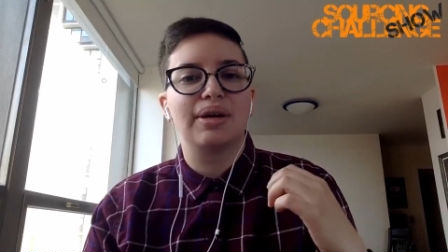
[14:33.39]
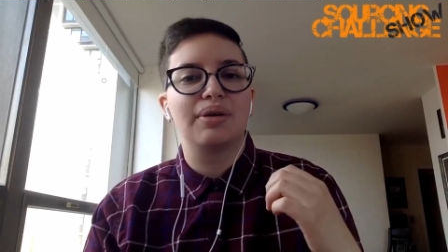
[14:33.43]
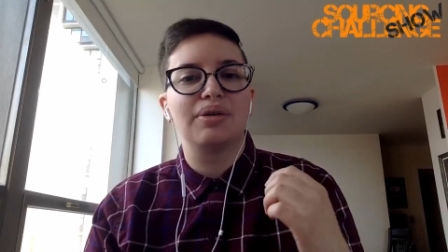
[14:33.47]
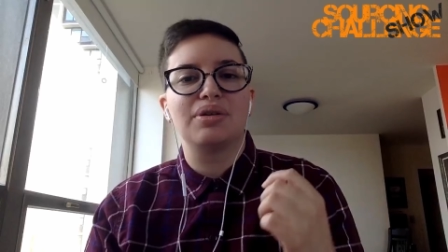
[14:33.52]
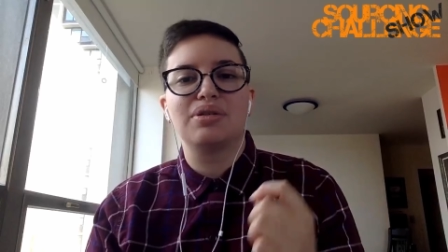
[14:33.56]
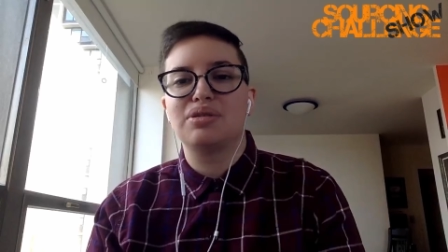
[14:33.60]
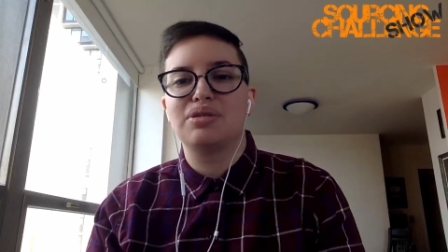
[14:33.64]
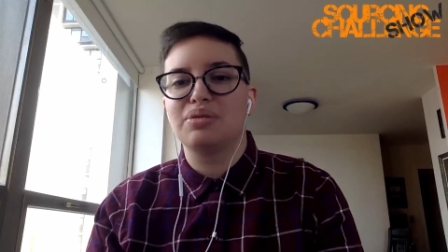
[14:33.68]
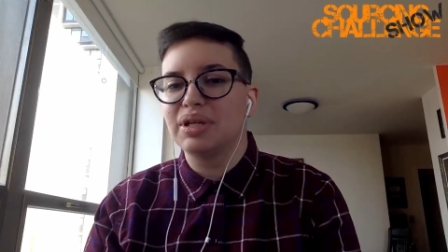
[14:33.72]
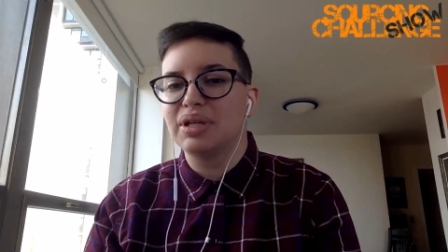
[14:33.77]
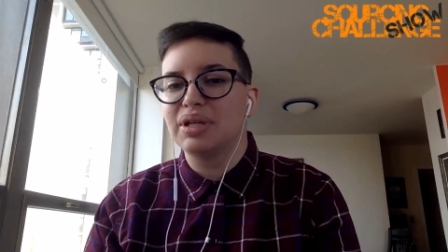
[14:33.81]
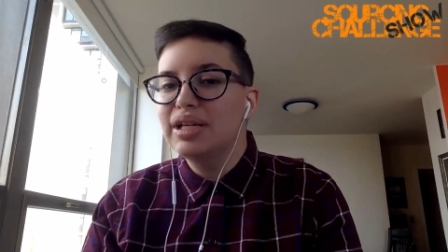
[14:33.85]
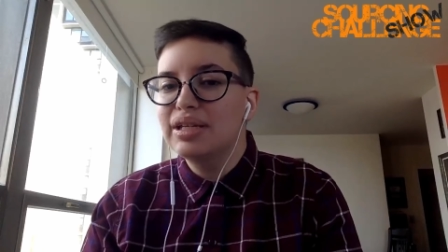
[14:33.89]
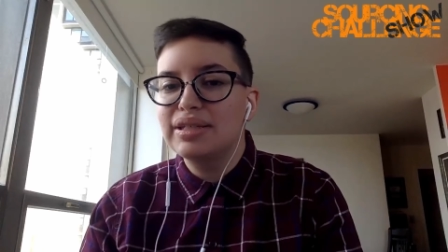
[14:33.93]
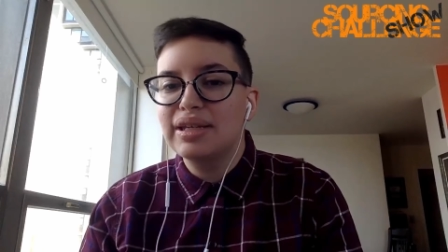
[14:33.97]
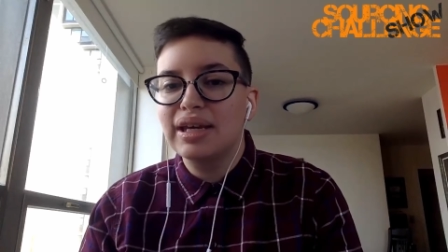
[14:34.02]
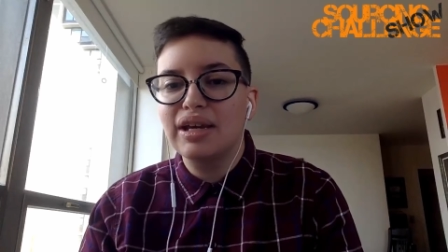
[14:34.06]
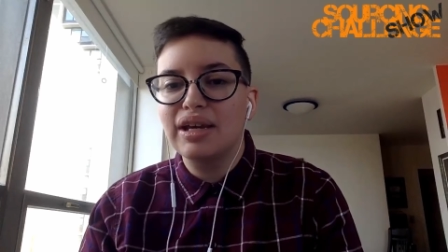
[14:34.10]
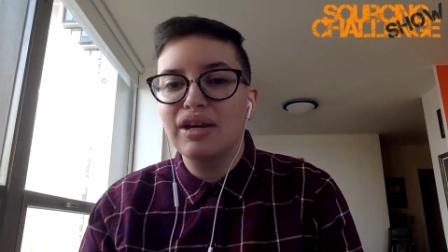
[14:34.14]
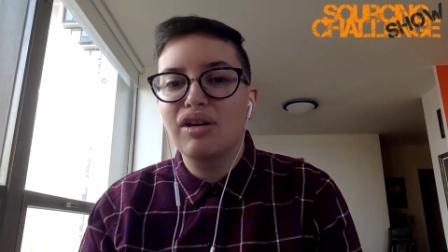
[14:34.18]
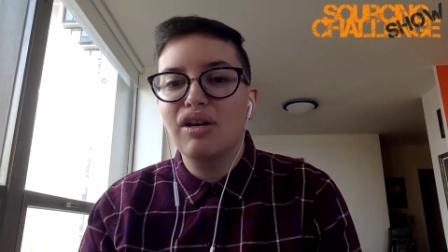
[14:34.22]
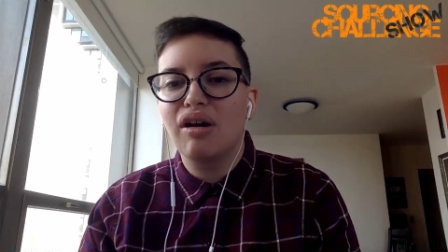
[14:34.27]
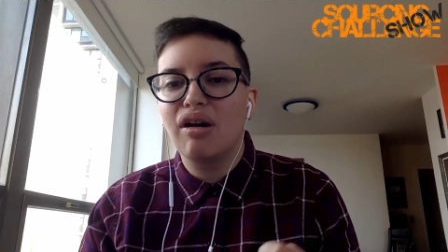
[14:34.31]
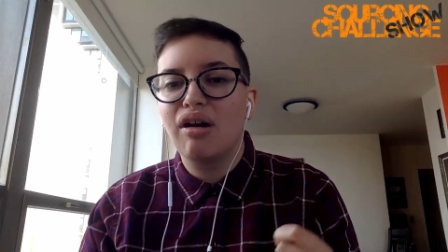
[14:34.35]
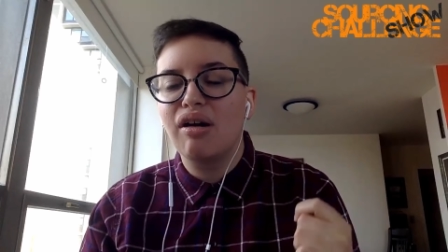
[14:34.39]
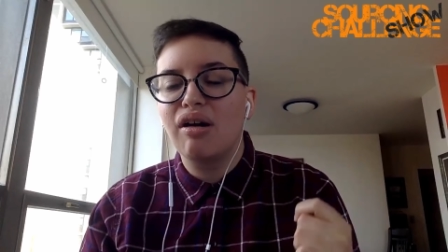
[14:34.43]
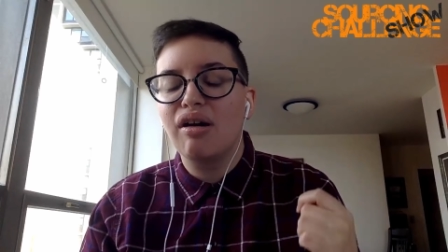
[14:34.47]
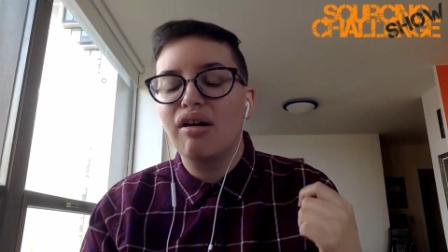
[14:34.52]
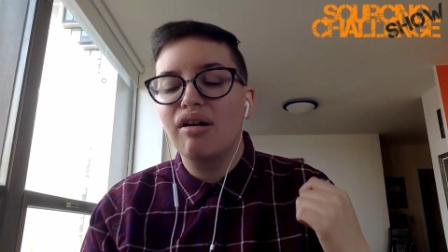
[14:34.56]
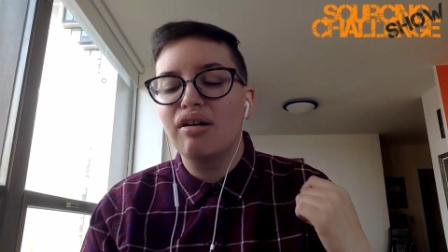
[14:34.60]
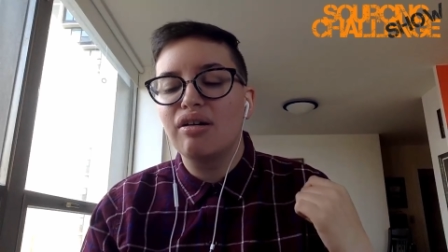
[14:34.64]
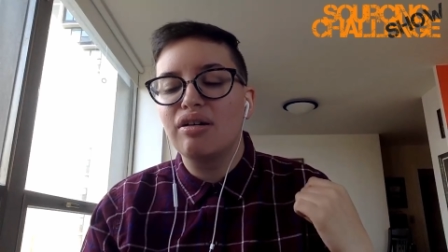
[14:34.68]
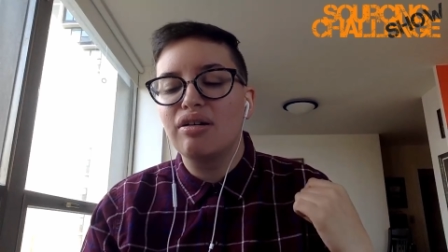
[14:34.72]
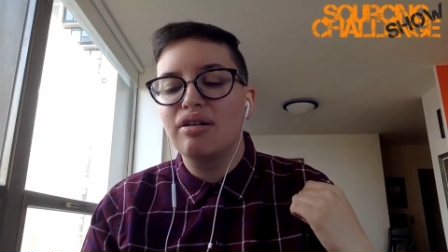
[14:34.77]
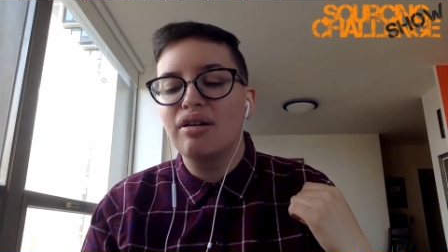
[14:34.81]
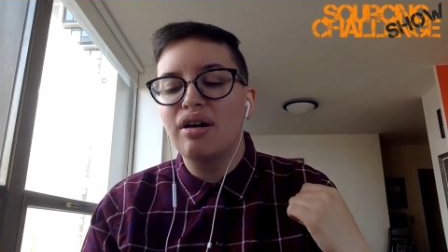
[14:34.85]
This is how you do an intake
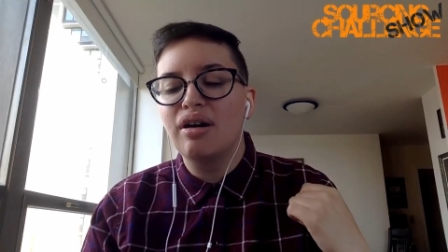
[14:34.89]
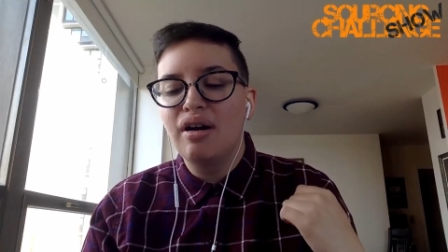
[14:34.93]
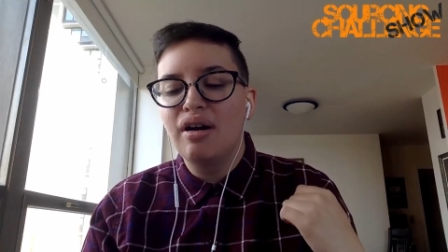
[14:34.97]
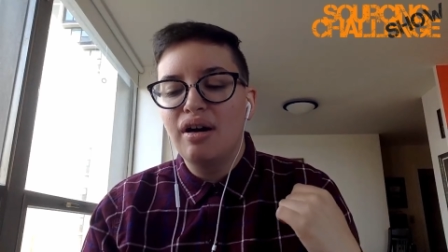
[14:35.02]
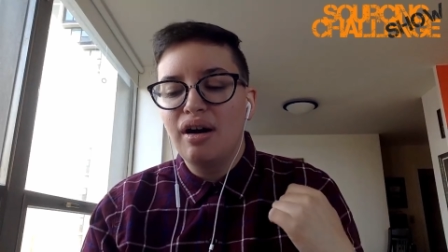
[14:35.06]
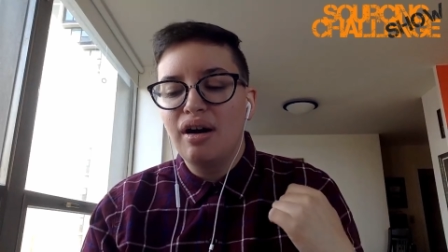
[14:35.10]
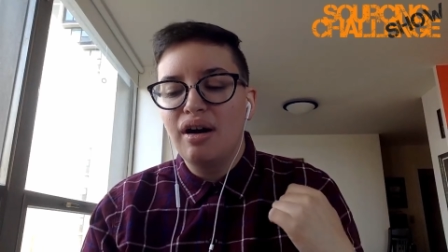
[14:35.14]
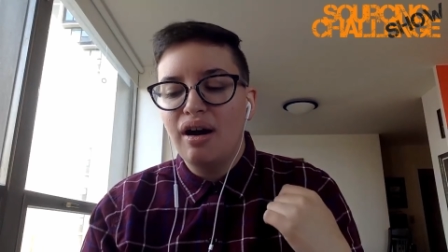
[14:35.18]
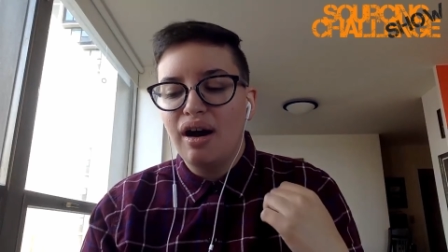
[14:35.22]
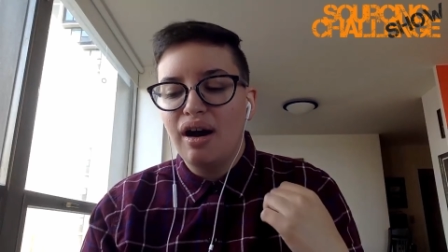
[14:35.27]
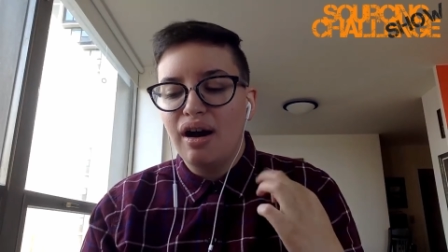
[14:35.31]
call.